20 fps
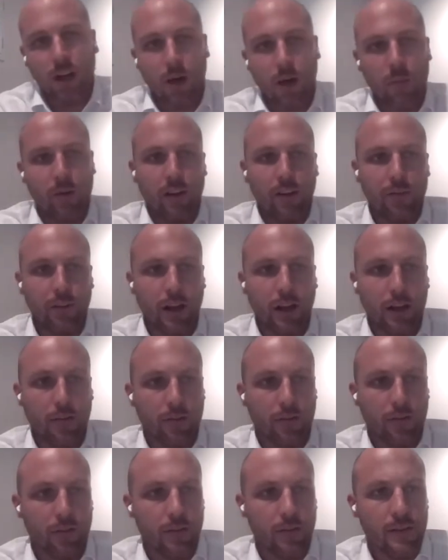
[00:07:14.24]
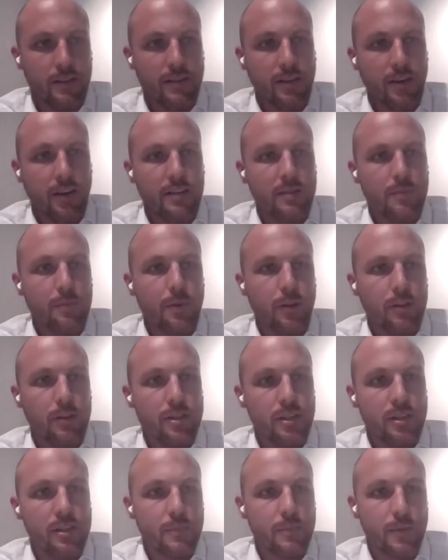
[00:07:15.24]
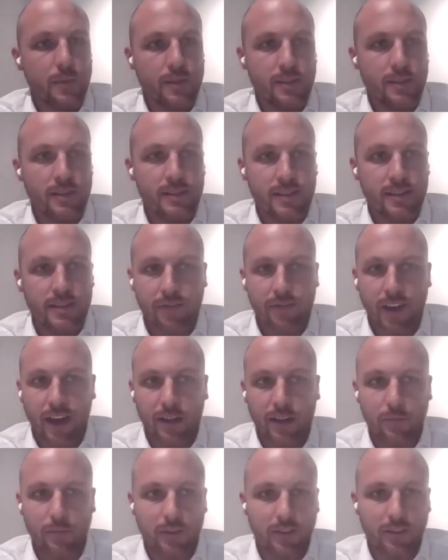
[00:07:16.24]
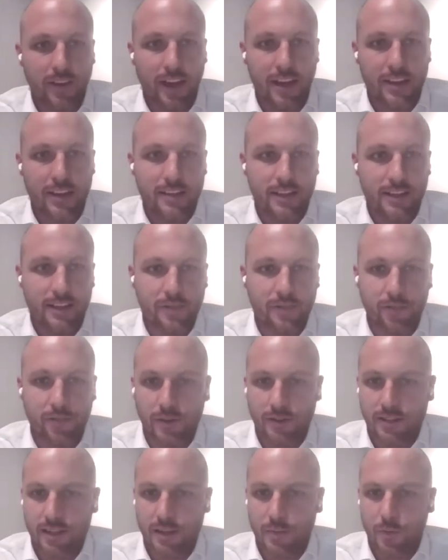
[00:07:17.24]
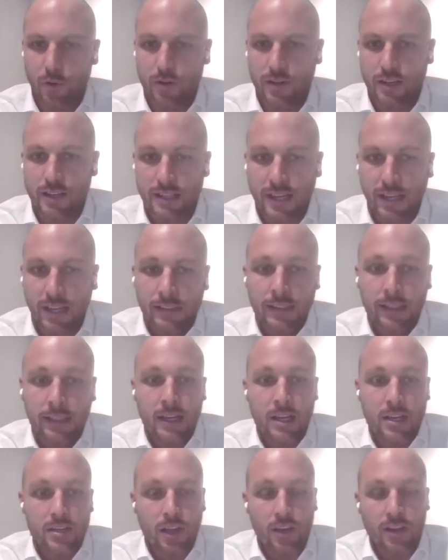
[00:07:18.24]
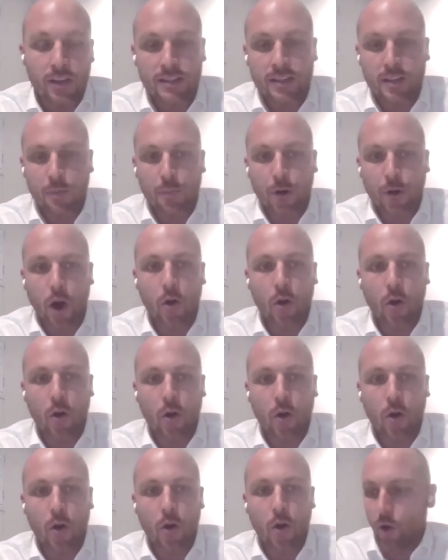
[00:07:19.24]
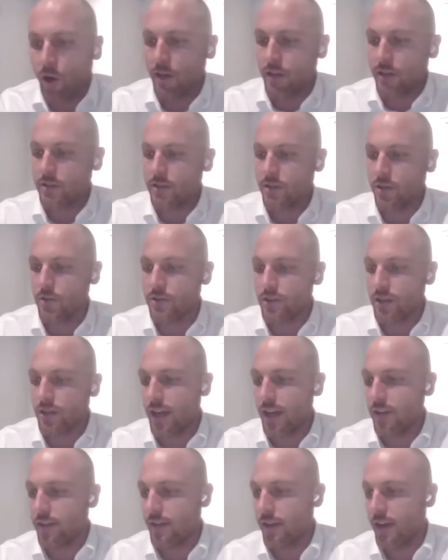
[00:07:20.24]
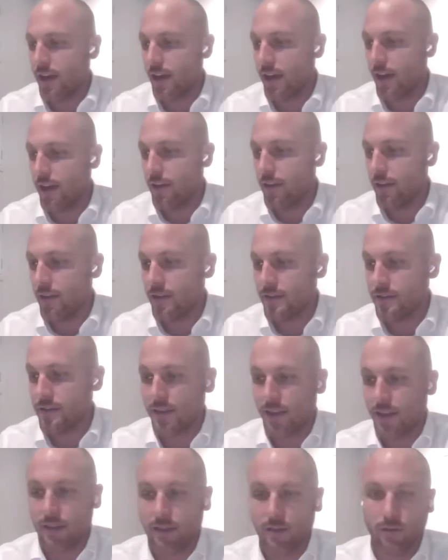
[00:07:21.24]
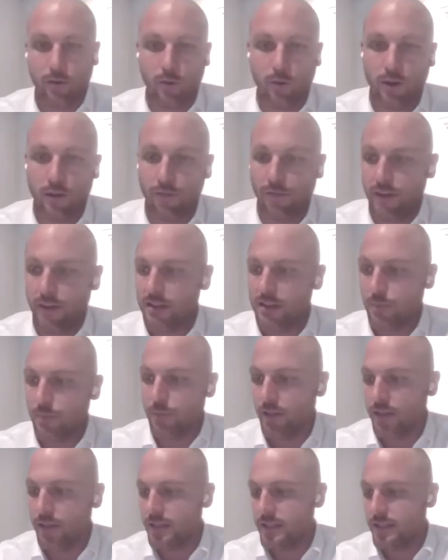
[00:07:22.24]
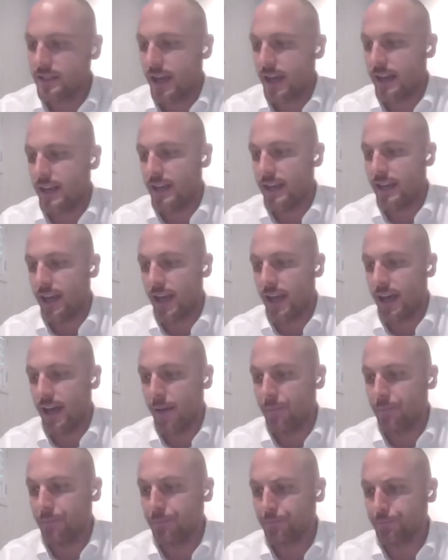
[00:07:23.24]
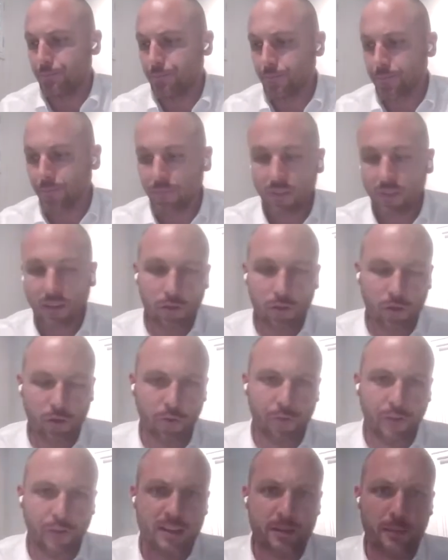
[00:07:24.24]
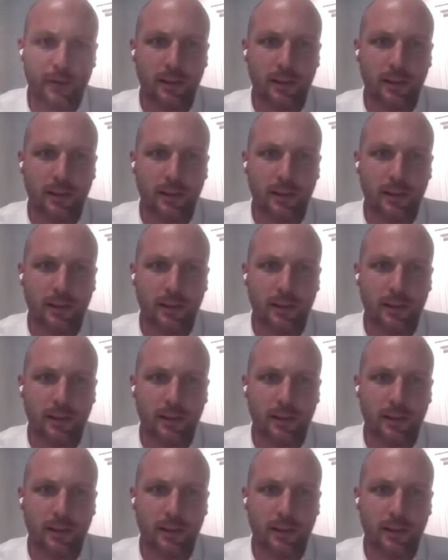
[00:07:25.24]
I'm really flying through these guys, apologies, but this is available on the ASX if you want to see more detail. So this is the program we're working to get this thing through a feasibility study, and get